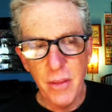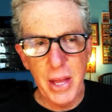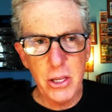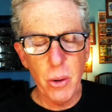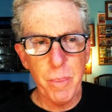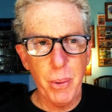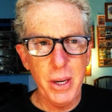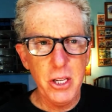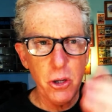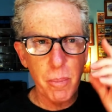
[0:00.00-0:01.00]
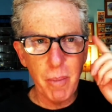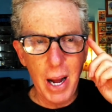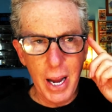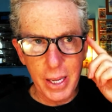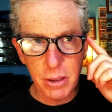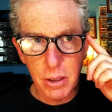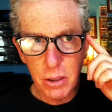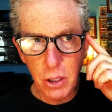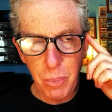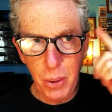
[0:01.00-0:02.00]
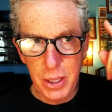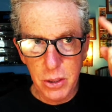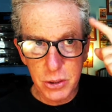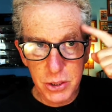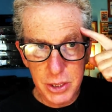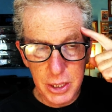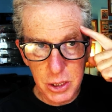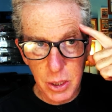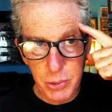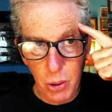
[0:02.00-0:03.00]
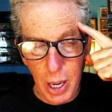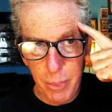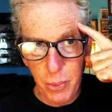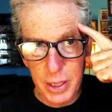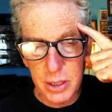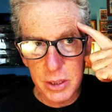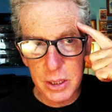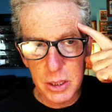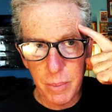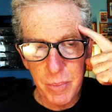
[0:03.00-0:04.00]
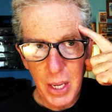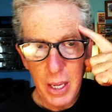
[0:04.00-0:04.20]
then you're putting your mind, you're putting your system, your operating system,